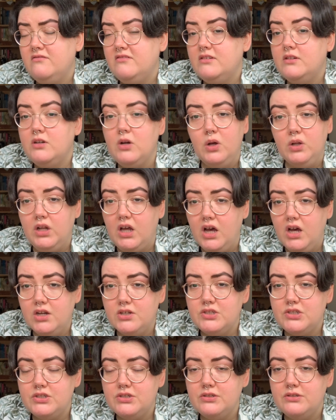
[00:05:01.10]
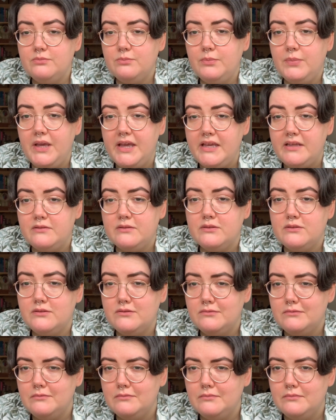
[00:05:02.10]
collage piece
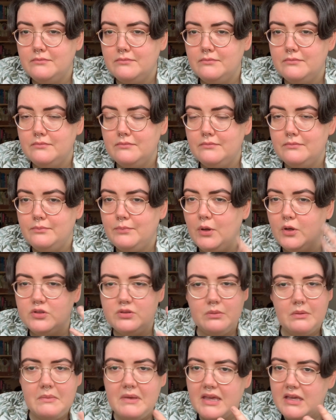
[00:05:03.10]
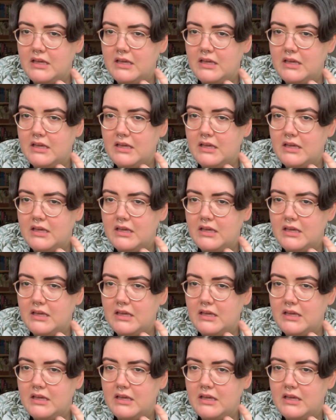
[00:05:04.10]
possibly being